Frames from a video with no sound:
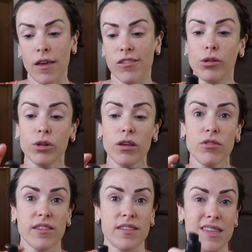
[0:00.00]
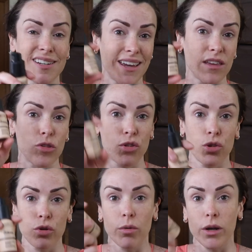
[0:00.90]
So I'm gonna use this today just to
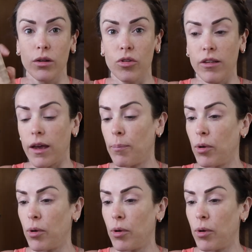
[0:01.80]
show you what it looks like.